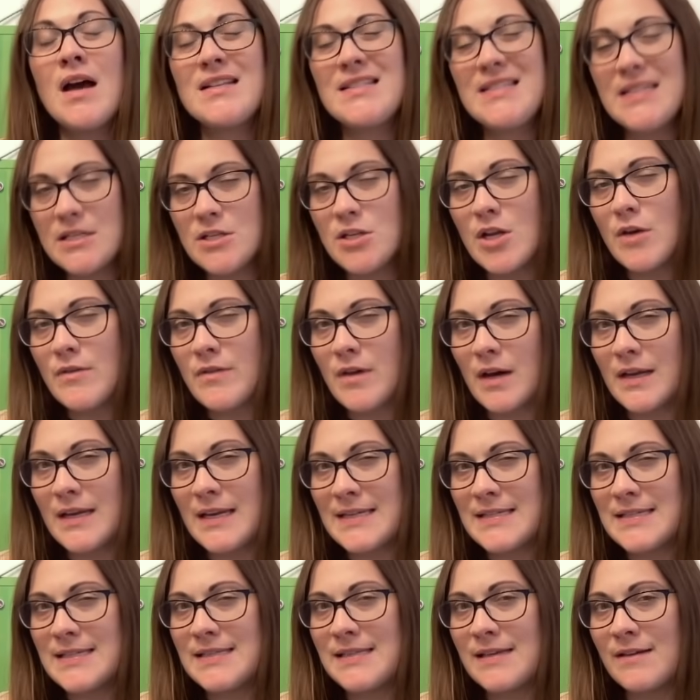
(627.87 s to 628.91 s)
Didn't know that I
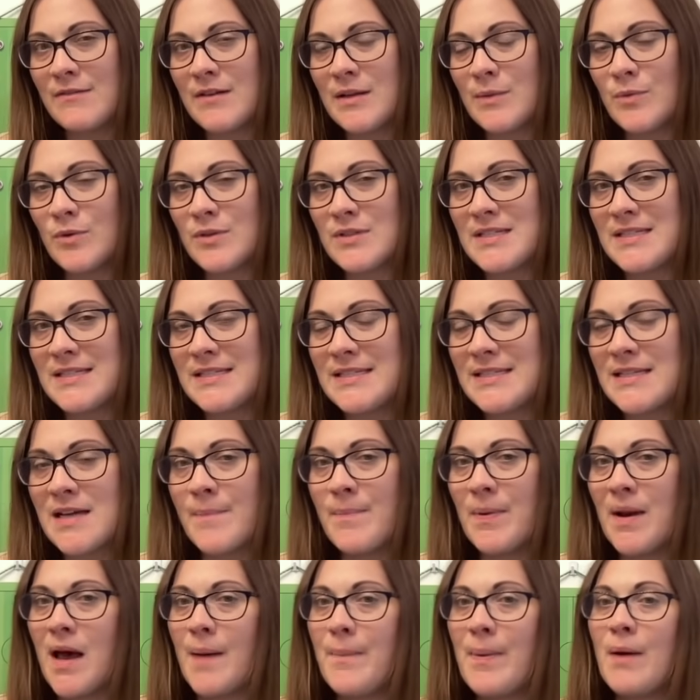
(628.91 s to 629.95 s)
necessarily wanted to
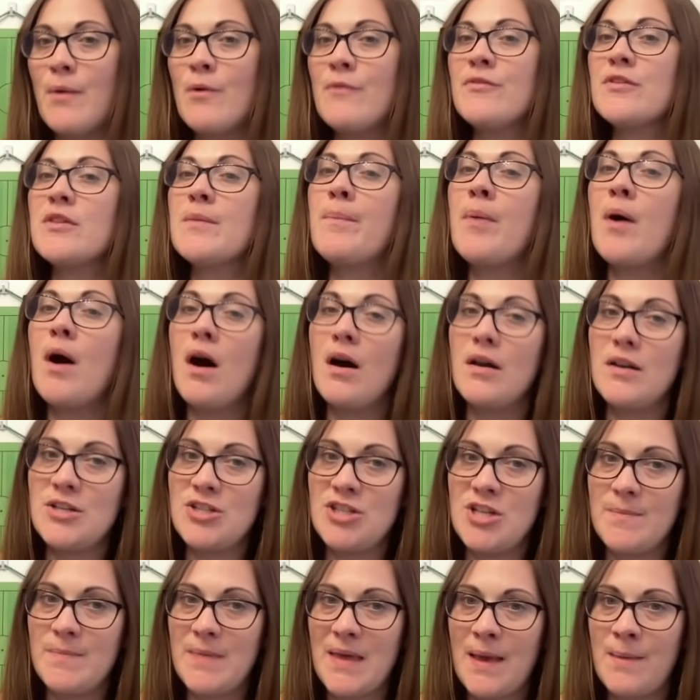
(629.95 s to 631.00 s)
double up. However, the
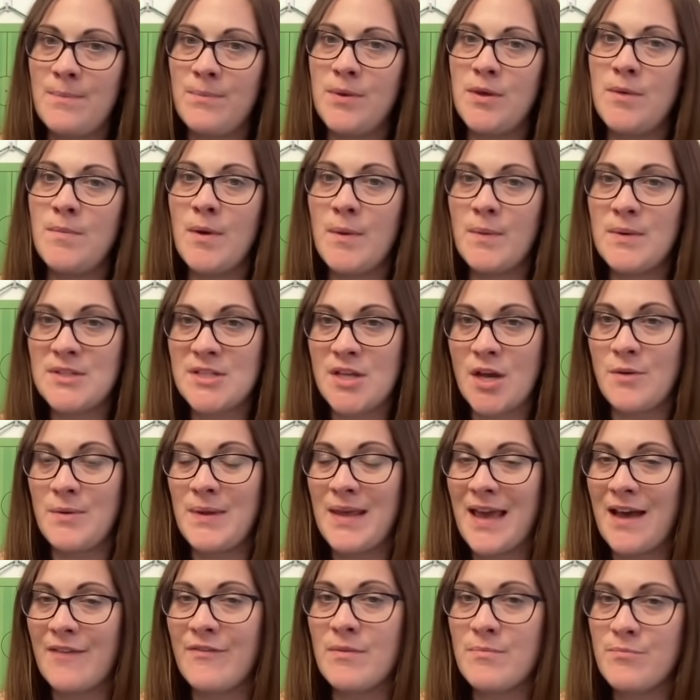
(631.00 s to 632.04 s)
partnership that Mbumo and Tony
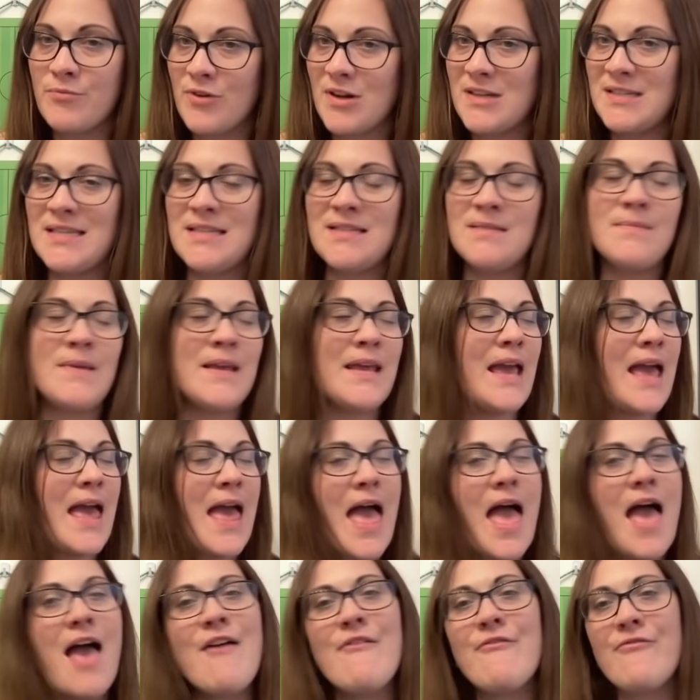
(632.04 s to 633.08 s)
have impresses me
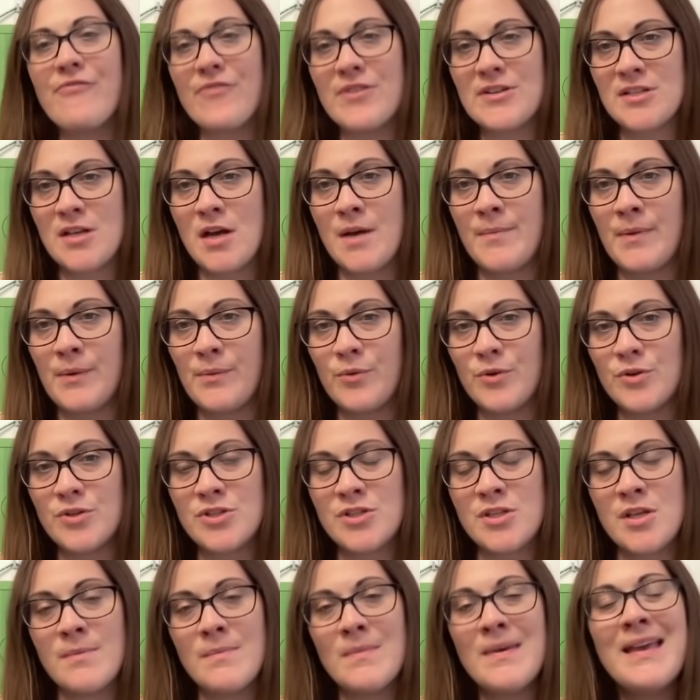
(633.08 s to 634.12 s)
every time I watch
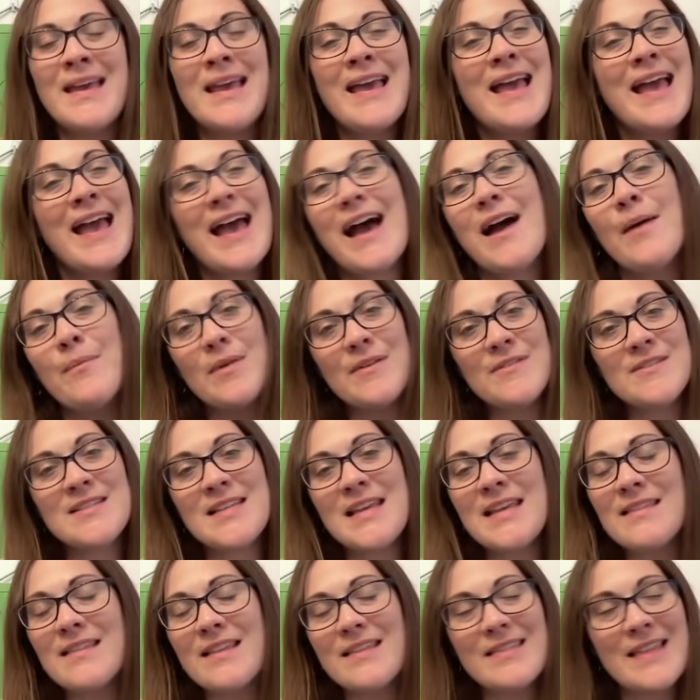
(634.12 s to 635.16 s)
them. And we've
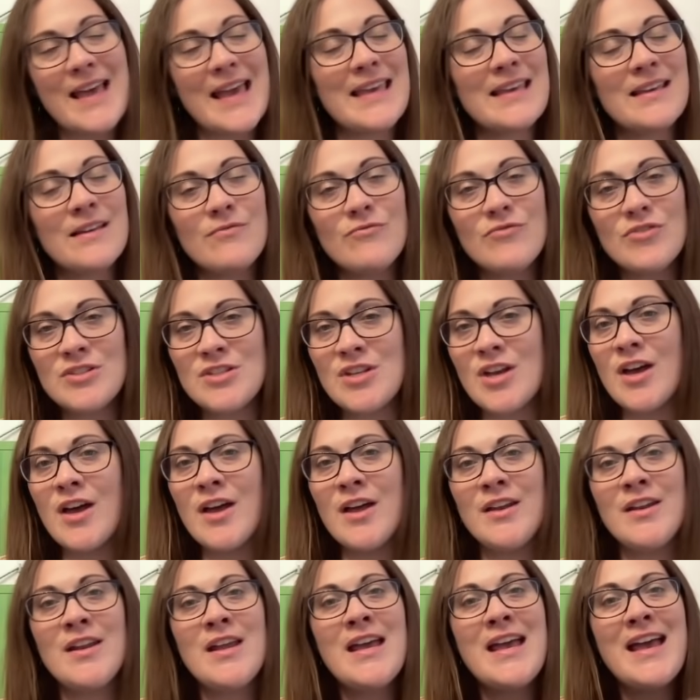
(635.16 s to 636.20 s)
seen that they can
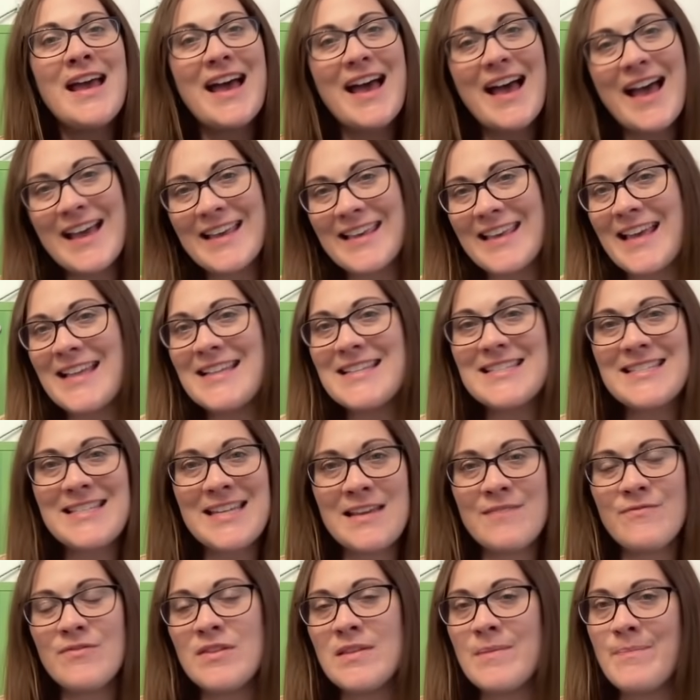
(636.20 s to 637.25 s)
return against
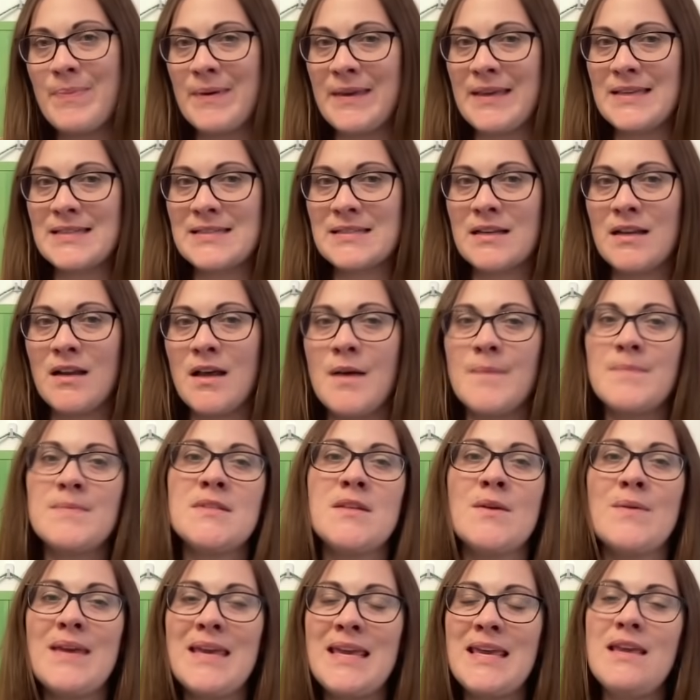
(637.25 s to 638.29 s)
even the biggest clubs.
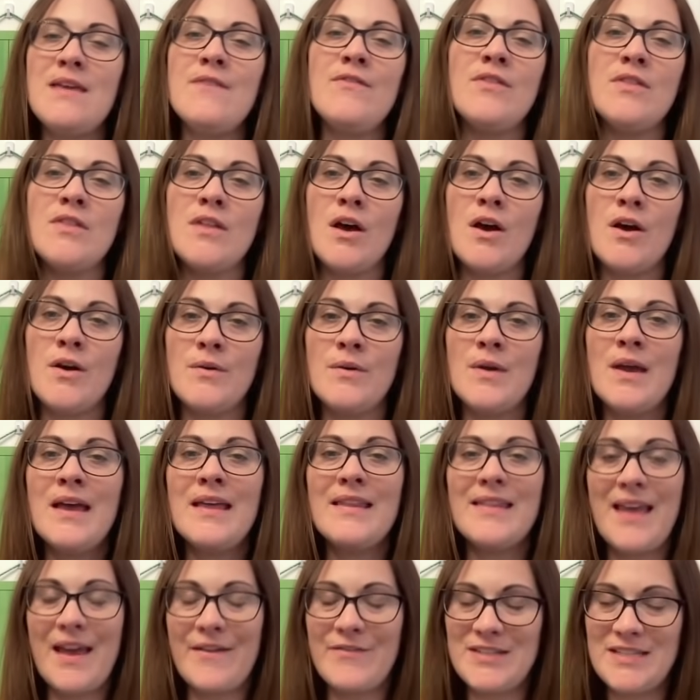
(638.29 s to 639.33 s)
So even though
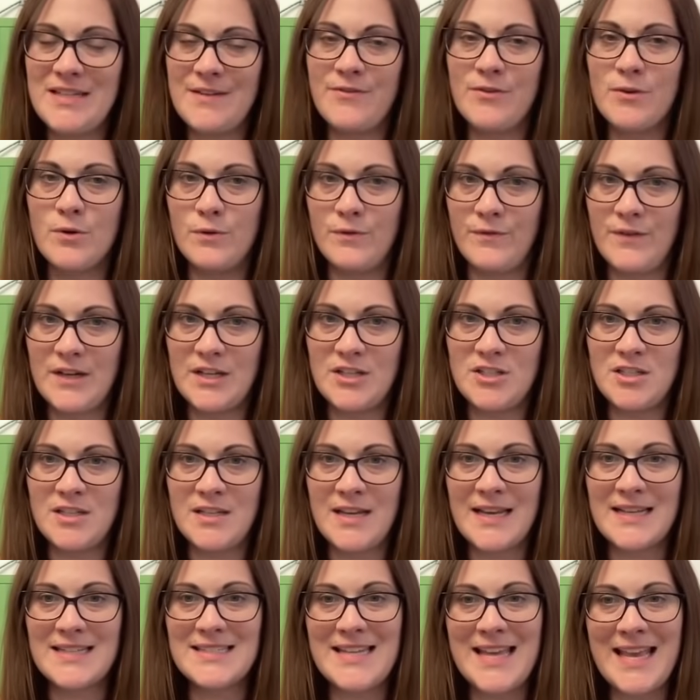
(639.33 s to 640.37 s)
they have a difficult fixture
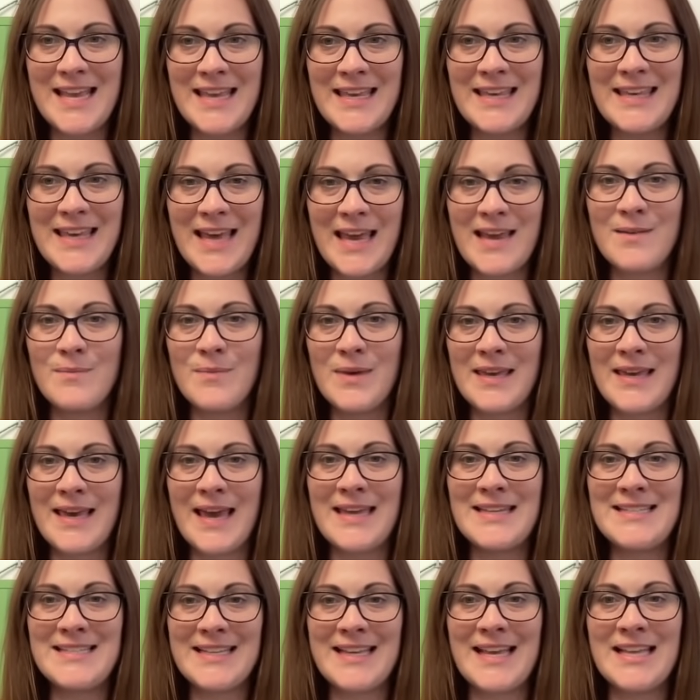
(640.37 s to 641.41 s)
next in game week
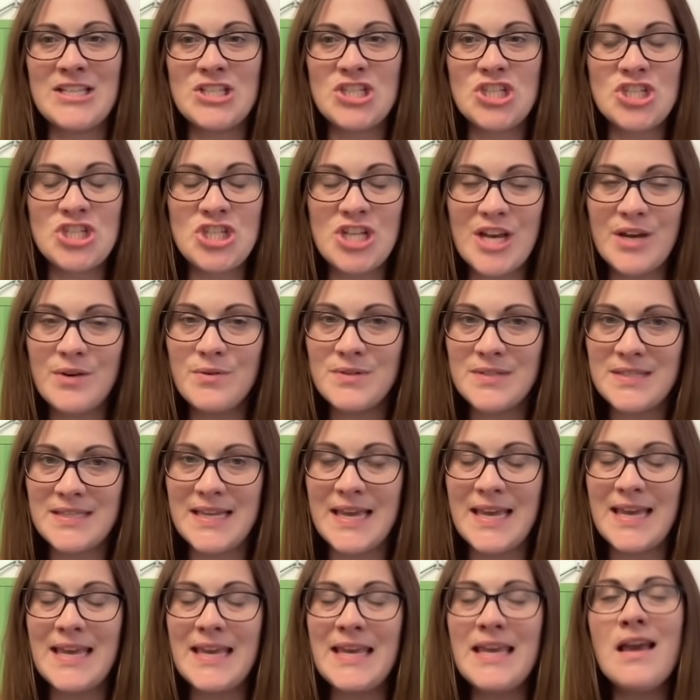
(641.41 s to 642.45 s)
8 against
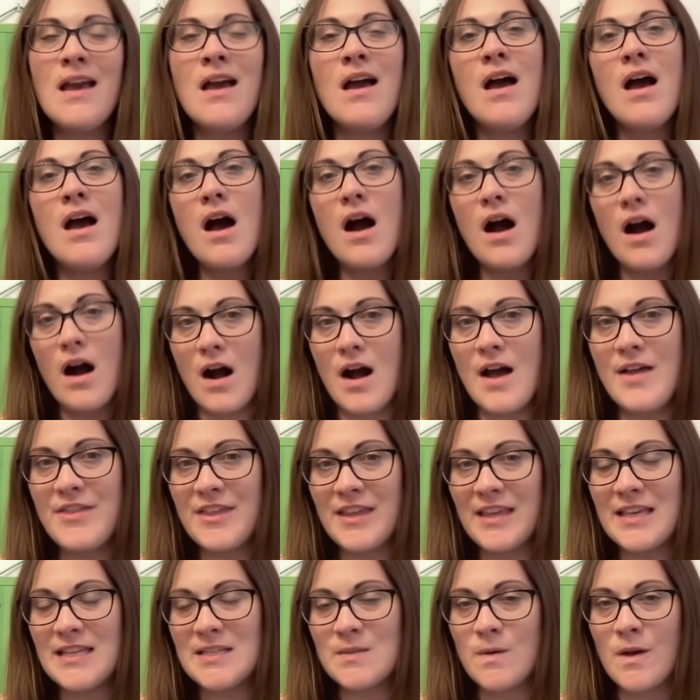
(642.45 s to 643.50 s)
Chelsea, I
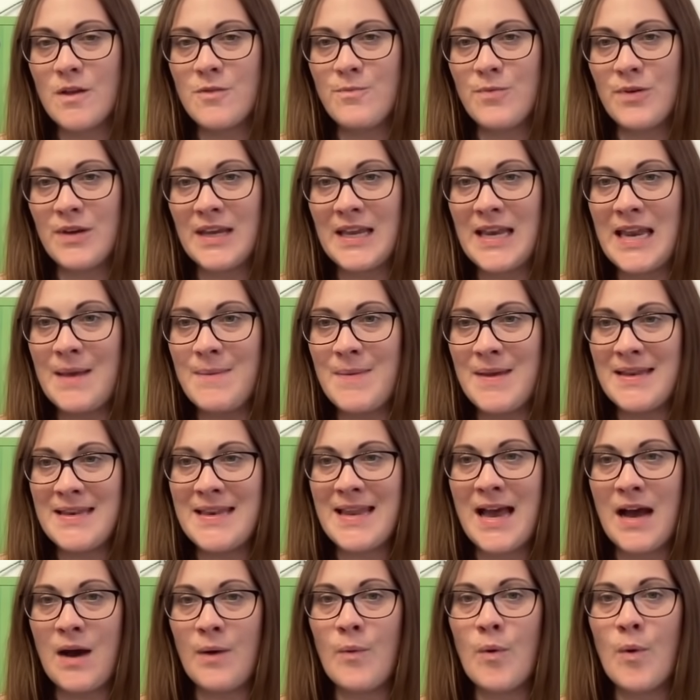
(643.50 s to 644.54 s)
think it's worth bringing him in
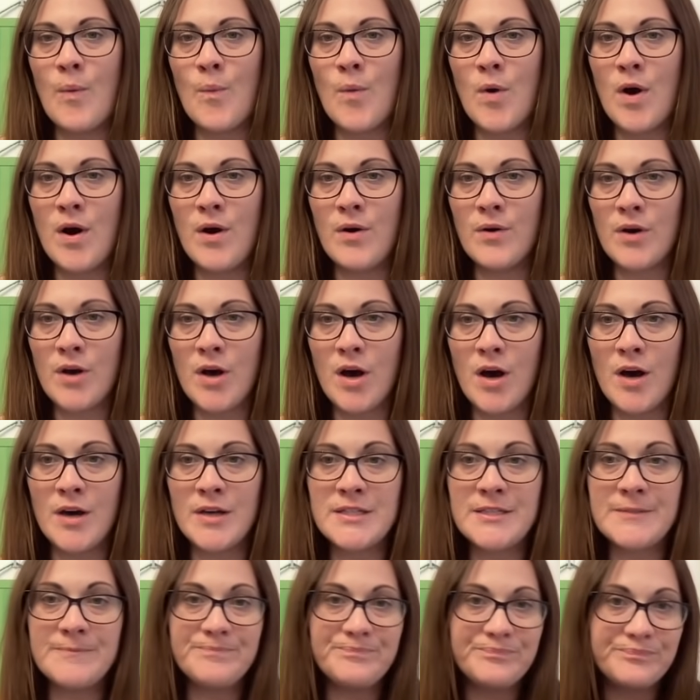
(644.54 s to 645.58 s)
now on Wildcard.